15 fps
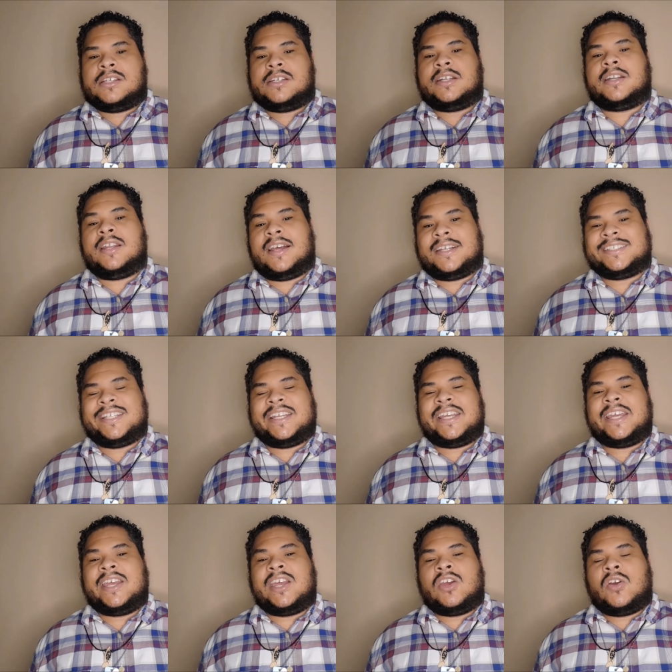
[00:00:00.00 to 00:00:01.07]
And
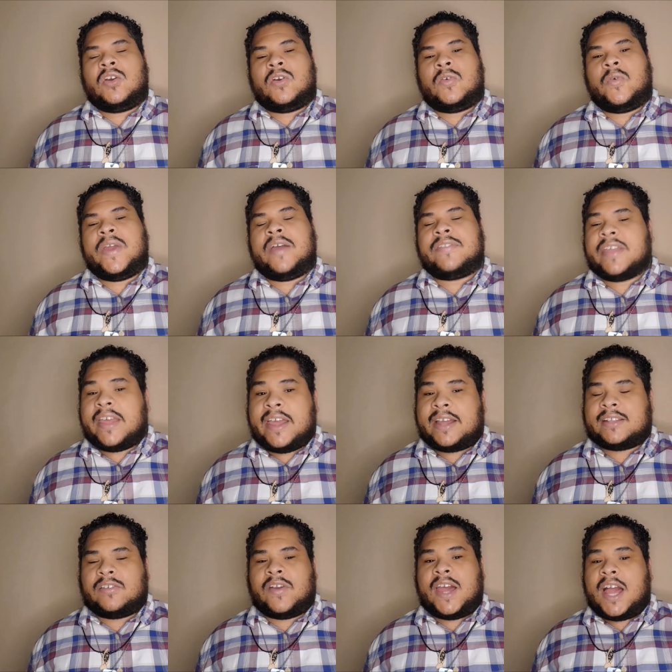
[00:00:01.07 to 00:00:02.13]
lastly, we have the
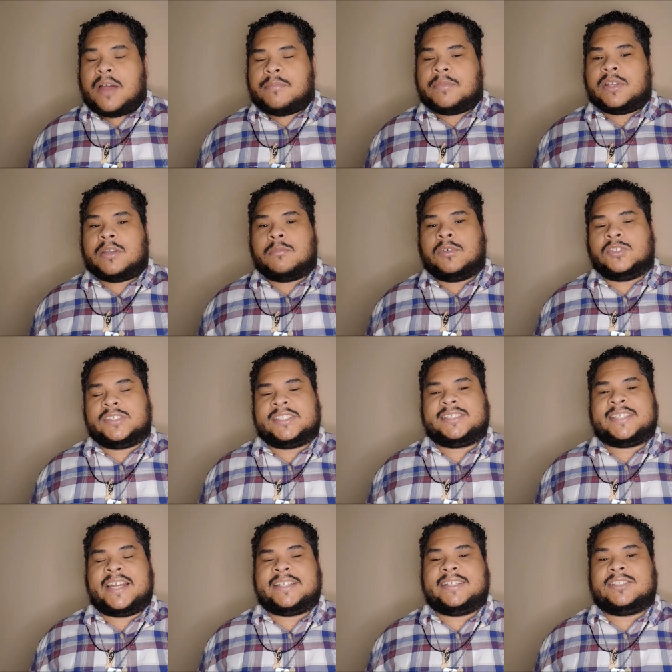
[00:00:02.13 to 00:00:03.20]
actor I'm the most
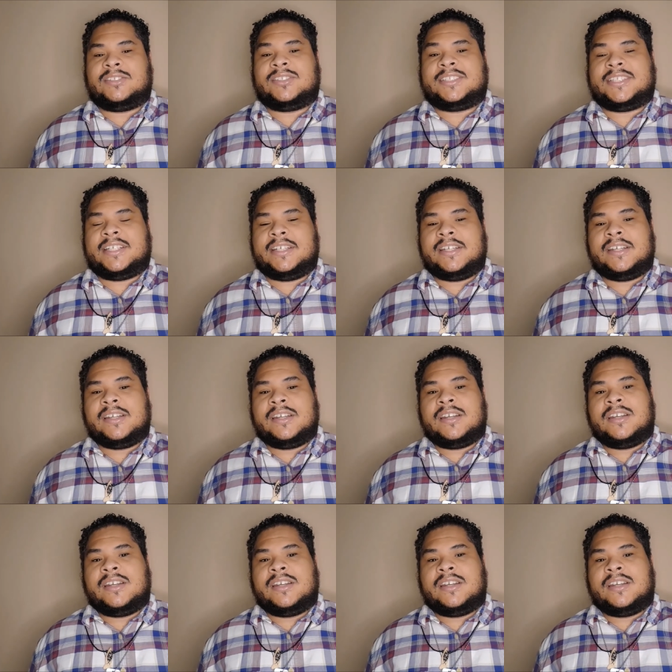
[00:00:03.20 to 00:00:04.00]
excited to see.